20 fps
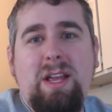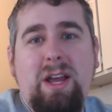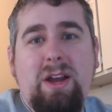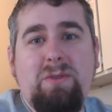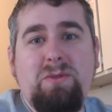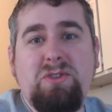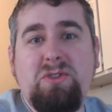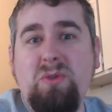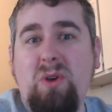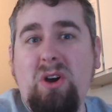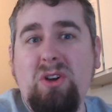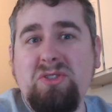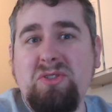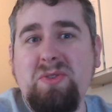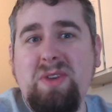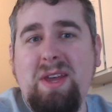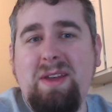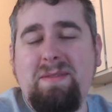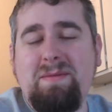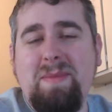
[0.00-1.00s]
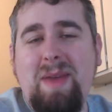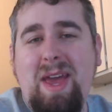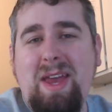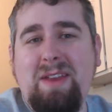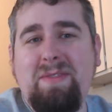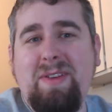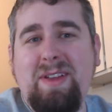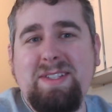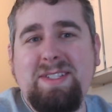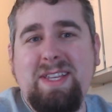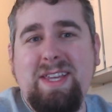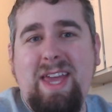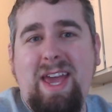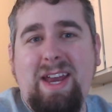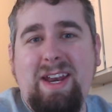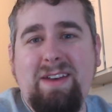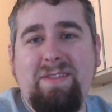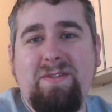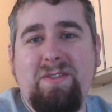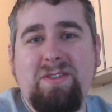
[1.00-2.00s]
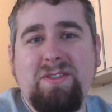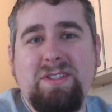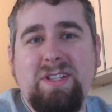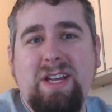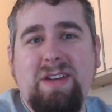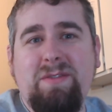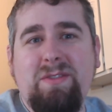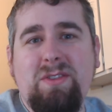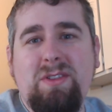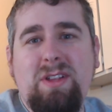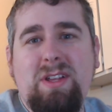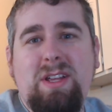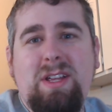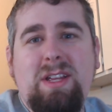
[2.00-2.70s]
uh, which you also get manifesting at at first level.